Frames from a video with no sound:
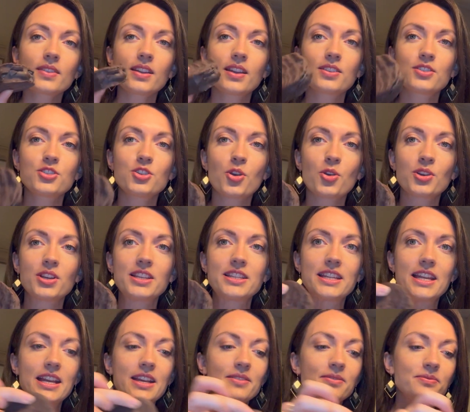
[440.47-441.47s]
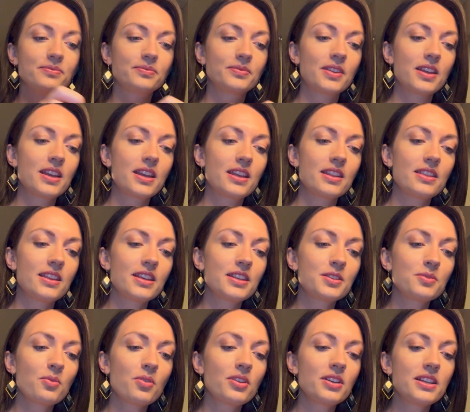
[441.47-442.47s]
Chocolatey.
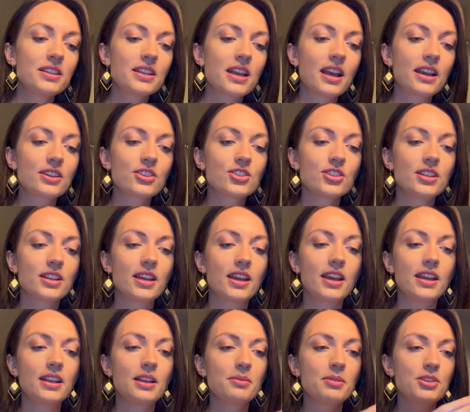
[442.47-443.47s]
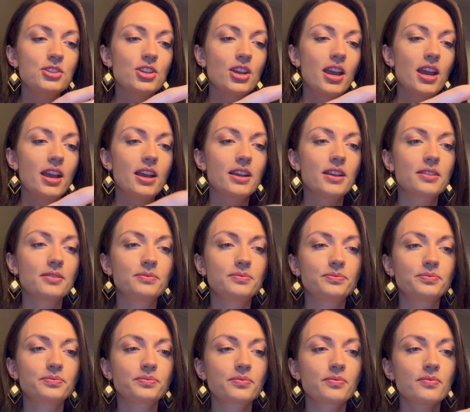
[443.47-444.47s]
This one is actually, let me check.
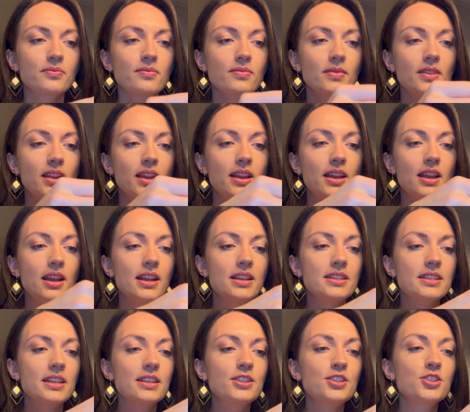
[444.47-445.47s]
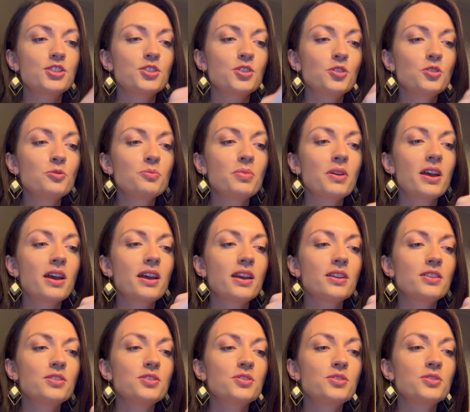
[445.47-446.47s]
It says
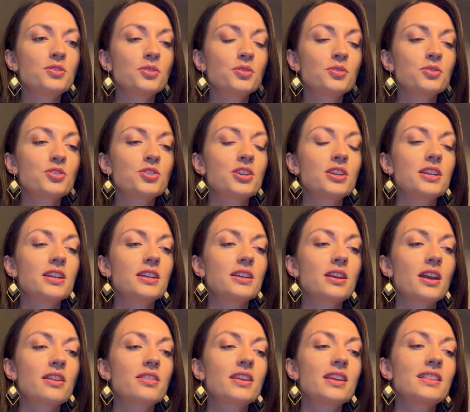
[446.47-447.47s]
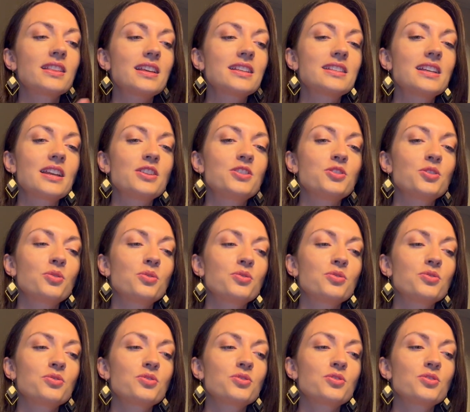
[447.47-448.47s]
super dulce, I think they say
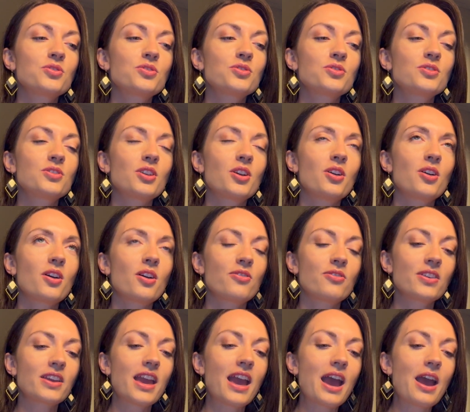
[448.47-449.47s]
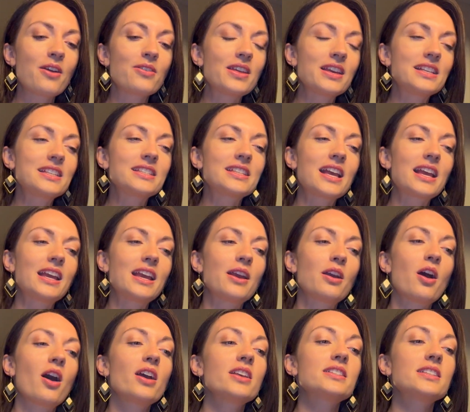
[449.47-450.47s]
I forget how they say it.
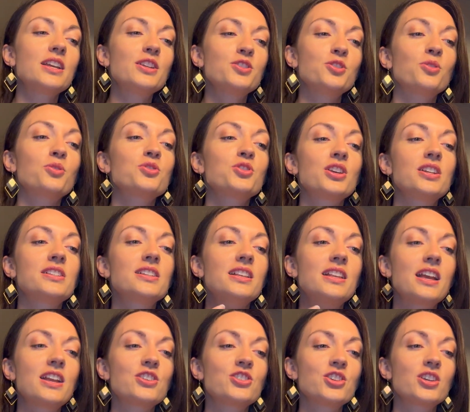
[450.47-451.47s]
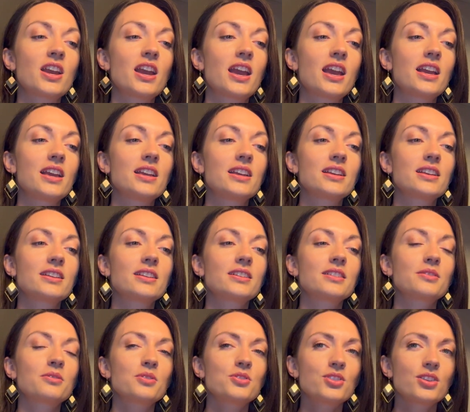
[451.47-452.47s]
I say dulce de leche,
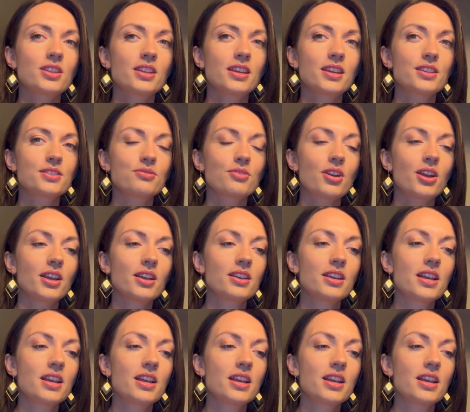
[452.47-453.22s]
which I think is right,